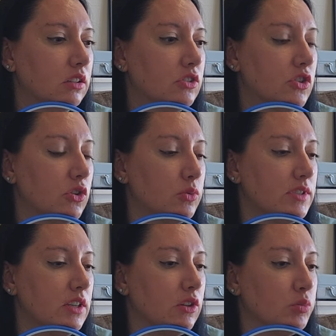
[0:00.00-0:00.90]
so it
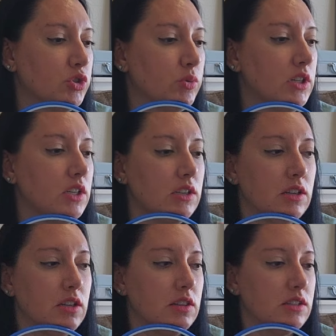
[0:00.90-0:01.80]
was either between
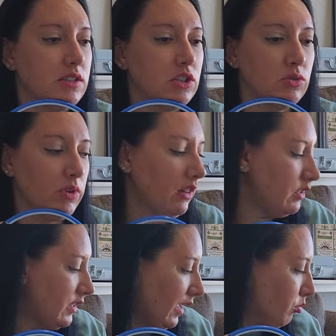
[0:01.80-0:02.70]
the
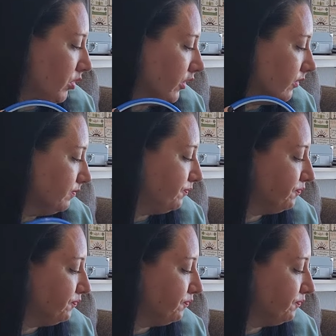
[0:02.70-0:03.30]
Cinderella sampler